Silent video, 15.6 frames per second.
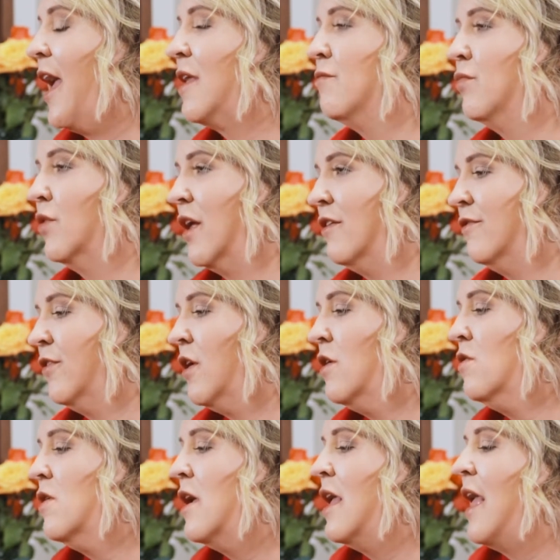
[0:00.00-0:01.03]
and blood
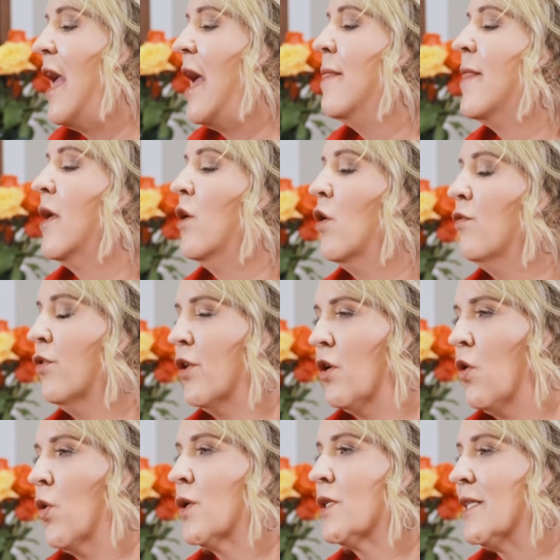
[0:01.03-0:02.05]
flow, and then over the
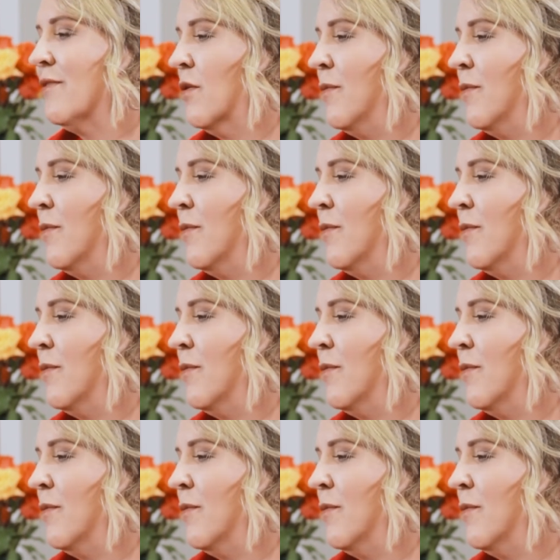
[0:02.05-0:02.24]
course of